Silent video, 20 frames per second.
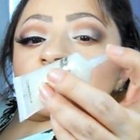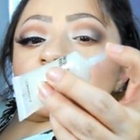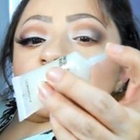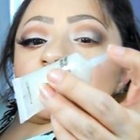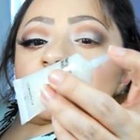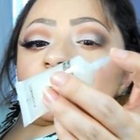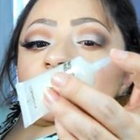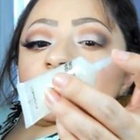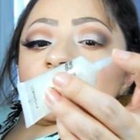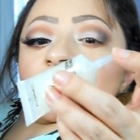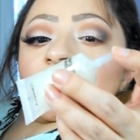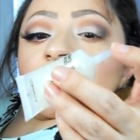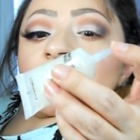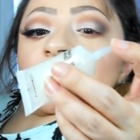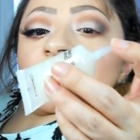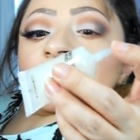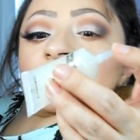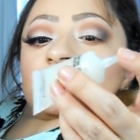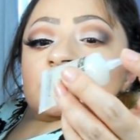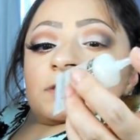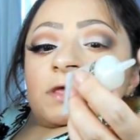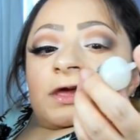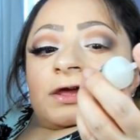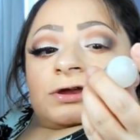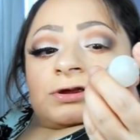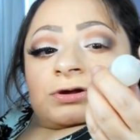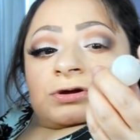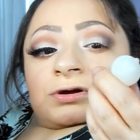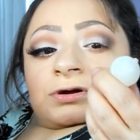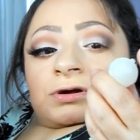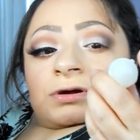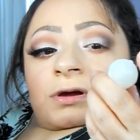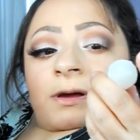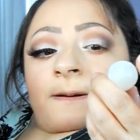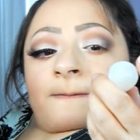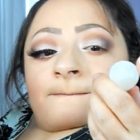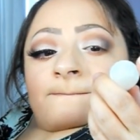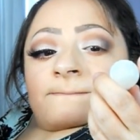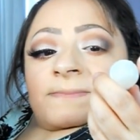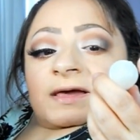the eyeliner
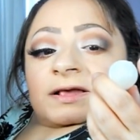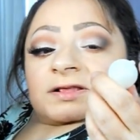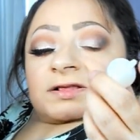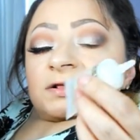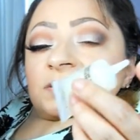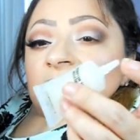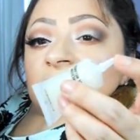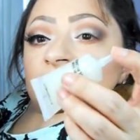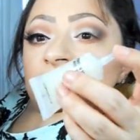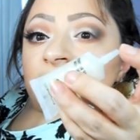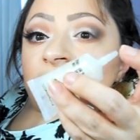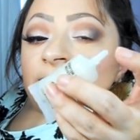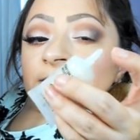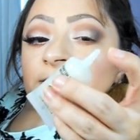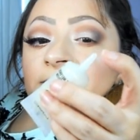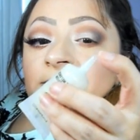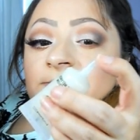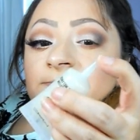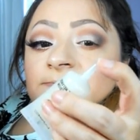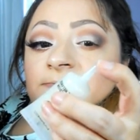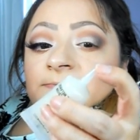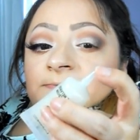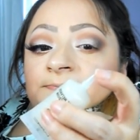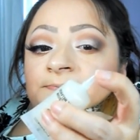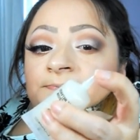mixing medium